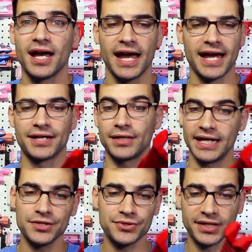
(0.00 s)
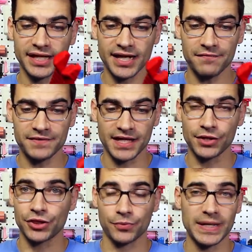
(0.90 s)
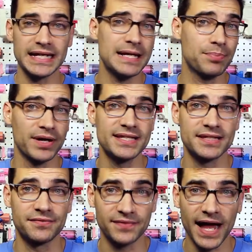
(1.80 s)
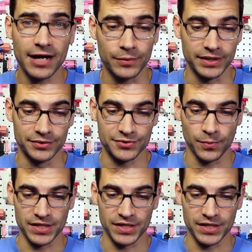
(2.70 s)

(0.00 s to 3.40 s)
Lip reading: and interestingly enough, the 3D printed flywheels,